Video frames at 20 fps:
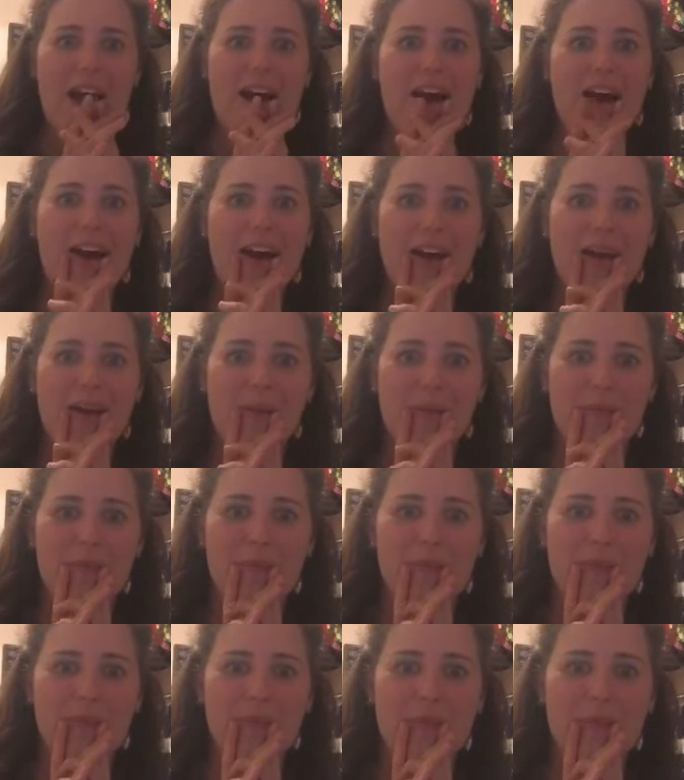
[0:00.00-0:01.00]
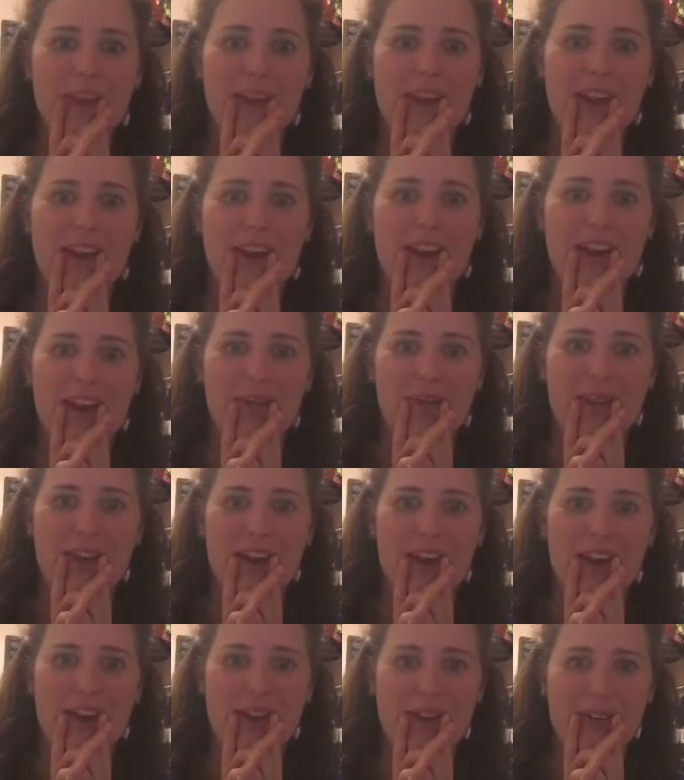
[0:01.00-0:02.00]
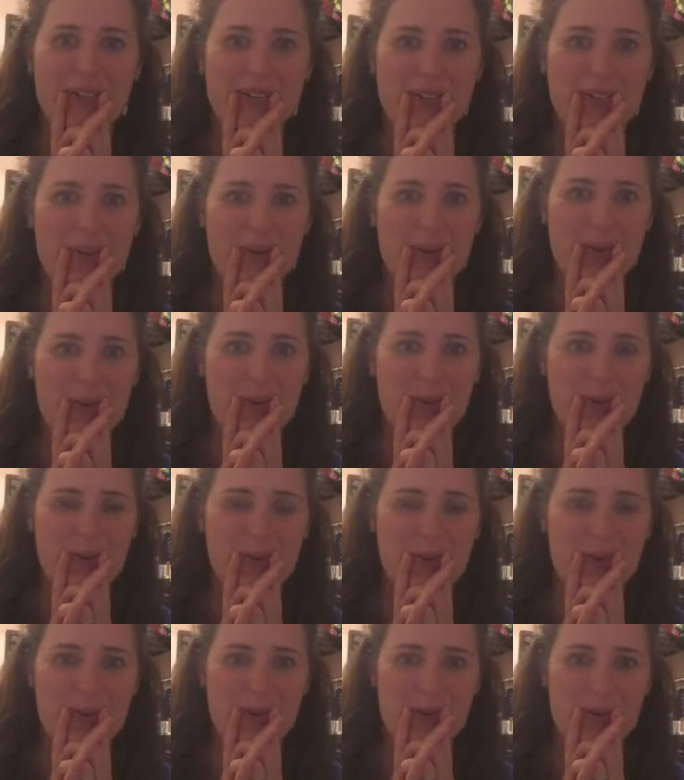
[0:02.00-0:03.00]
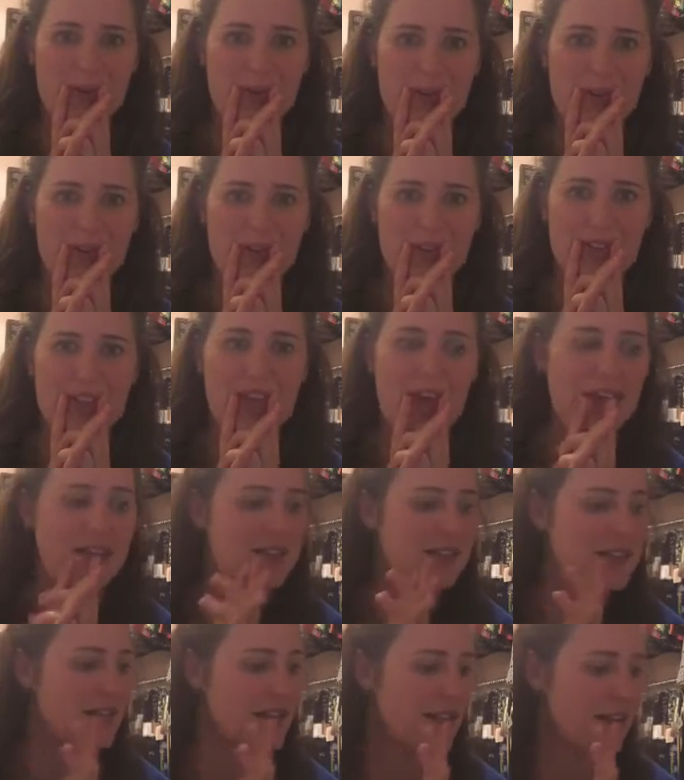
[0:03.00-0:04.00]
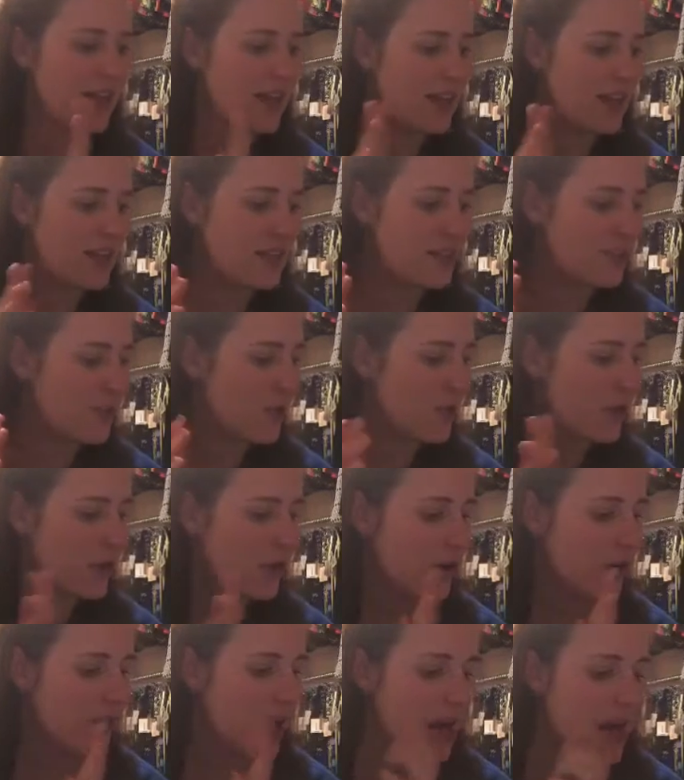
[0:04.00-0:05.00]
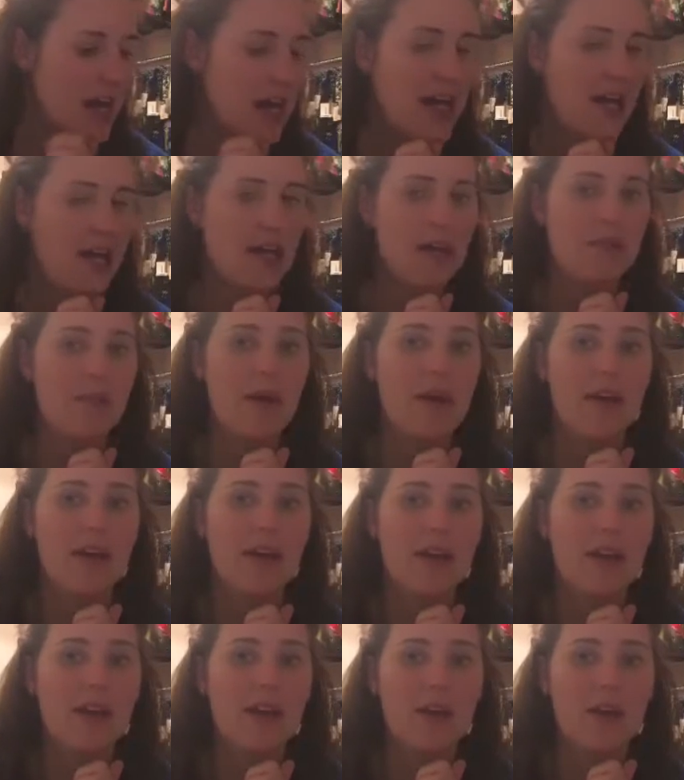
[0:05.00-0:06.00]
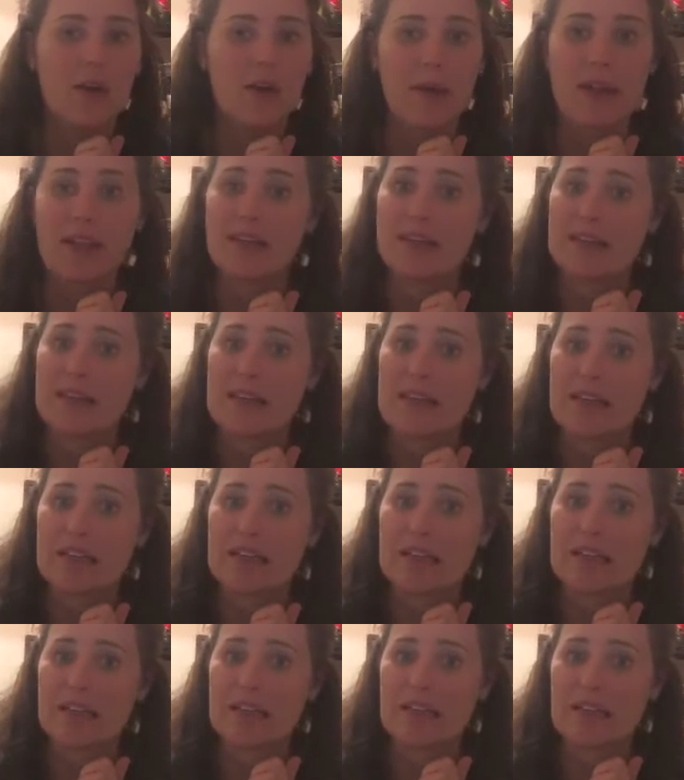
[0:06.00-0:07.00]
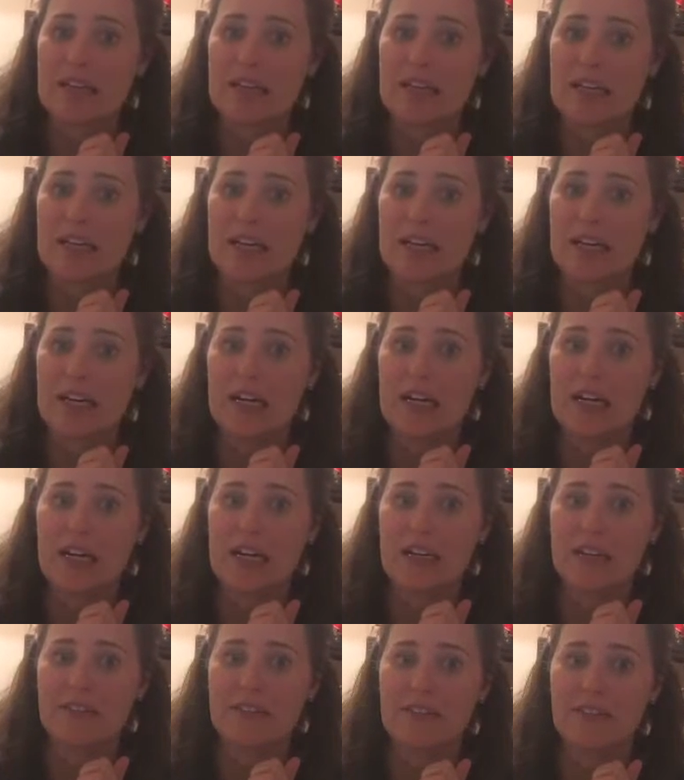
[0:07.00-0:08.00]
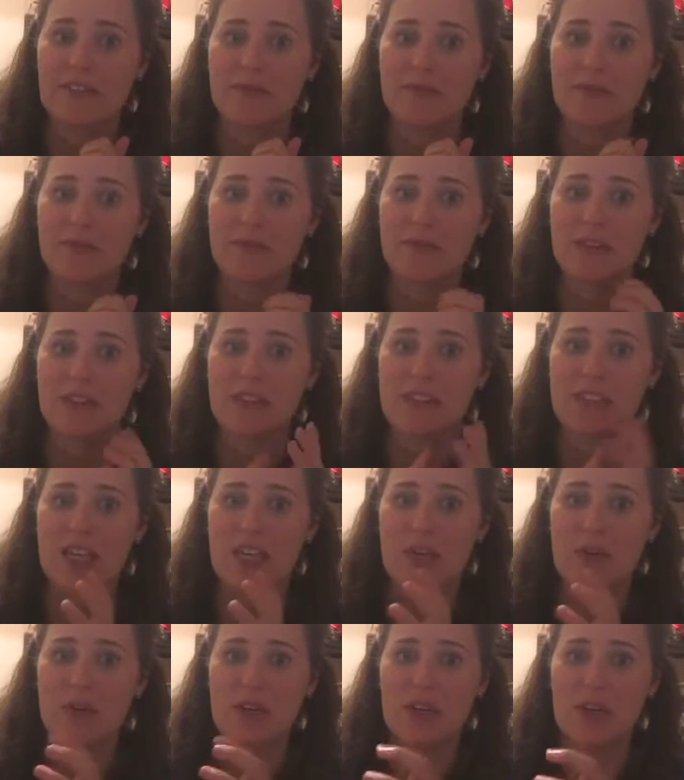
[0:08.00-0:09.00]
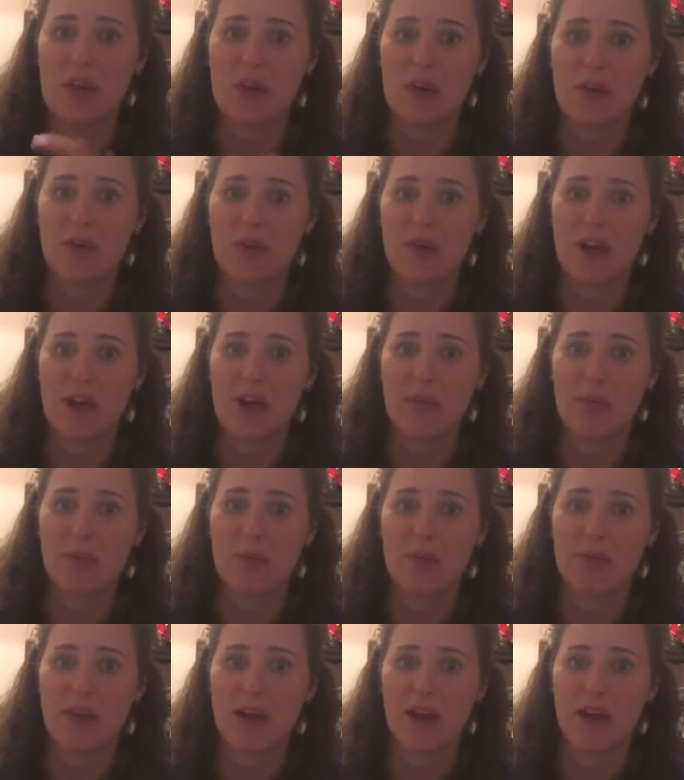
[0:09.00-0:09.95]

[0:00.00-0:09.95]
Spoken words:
Um, Anyone else who has had sick kids or been sick or feels like you need a grown up?